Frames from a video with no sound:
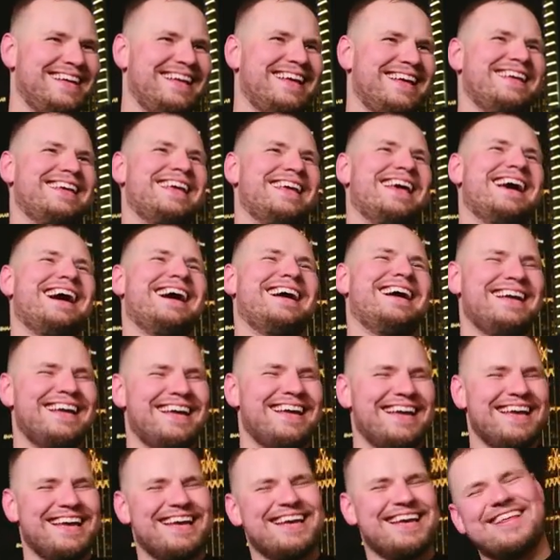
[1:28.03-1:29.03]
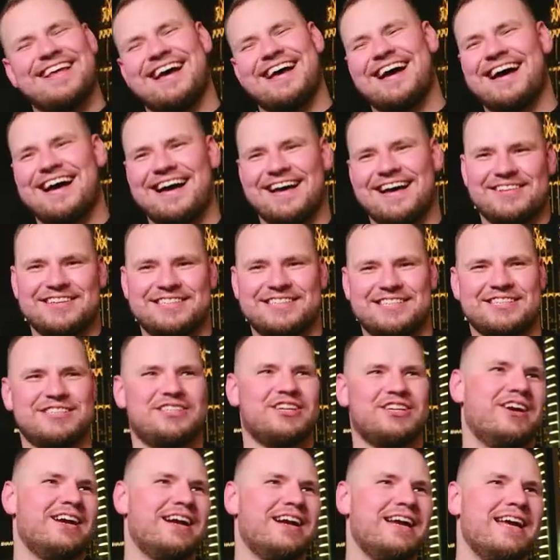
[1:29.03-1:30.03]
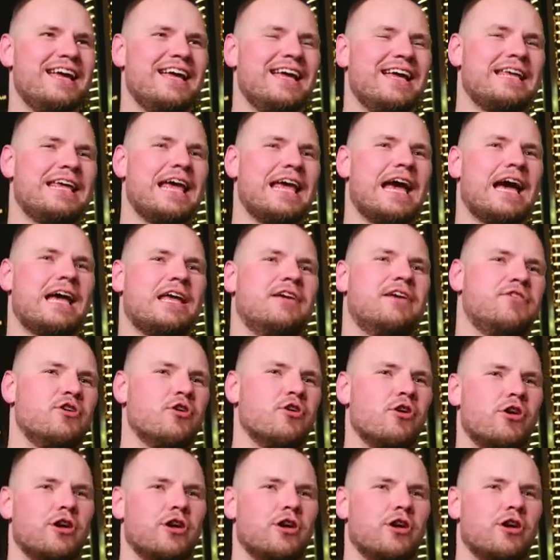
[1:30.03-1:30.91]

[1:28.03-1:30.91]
Yeah, this is her. Yeah, if you're